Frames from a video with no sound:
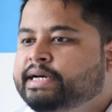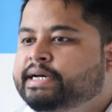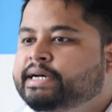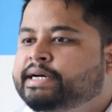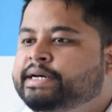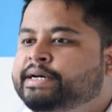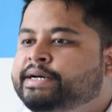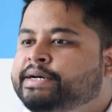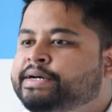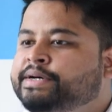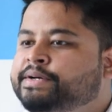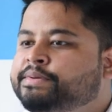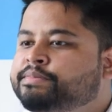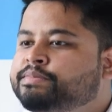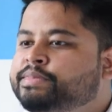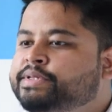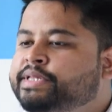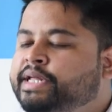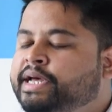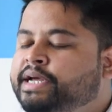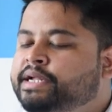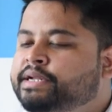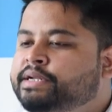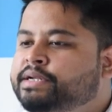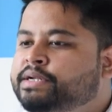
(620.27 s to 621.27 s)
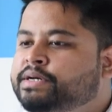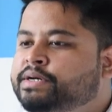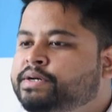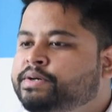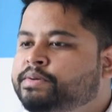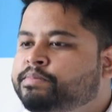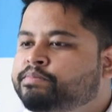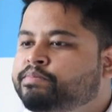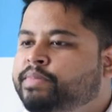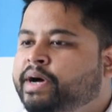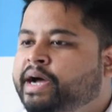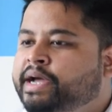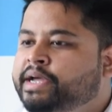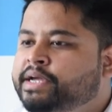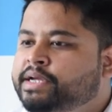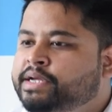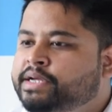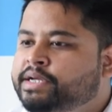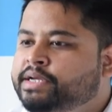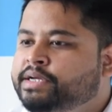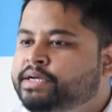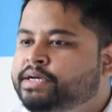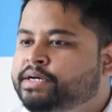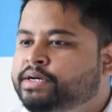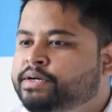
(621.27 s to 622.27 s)
Uh, then uh, by
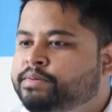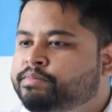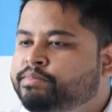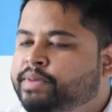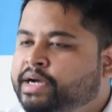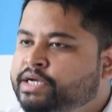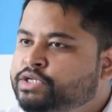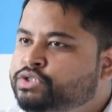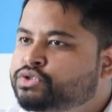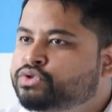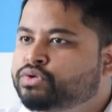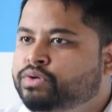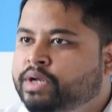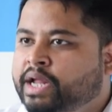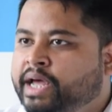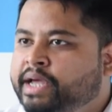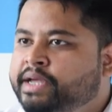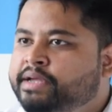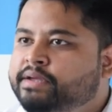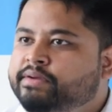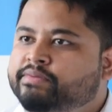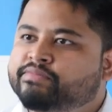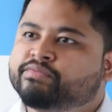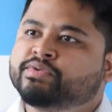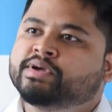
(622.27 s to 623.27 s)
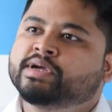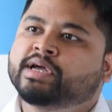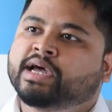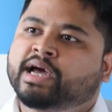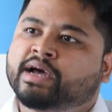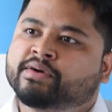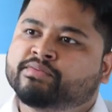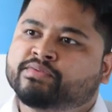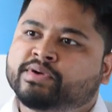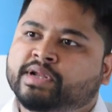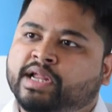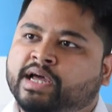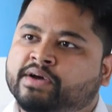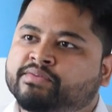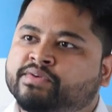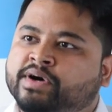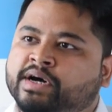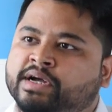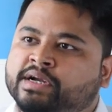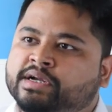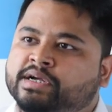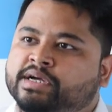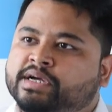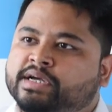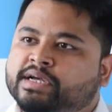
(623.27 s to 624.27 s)
by July we have will have
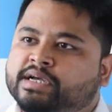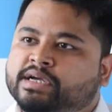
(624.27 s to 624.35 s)
our